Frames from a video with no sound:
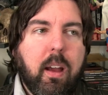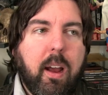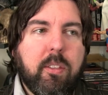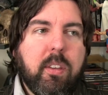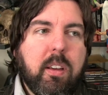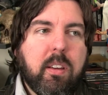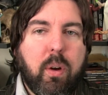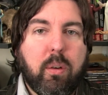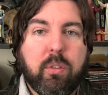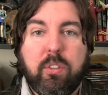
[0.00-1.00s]
I think
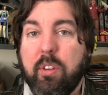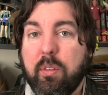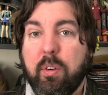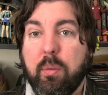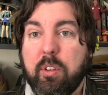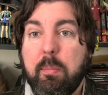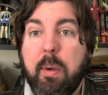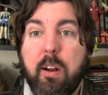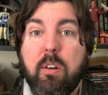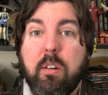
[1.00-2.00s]
Raul Silva was a
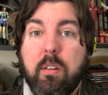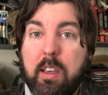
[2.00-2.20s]
better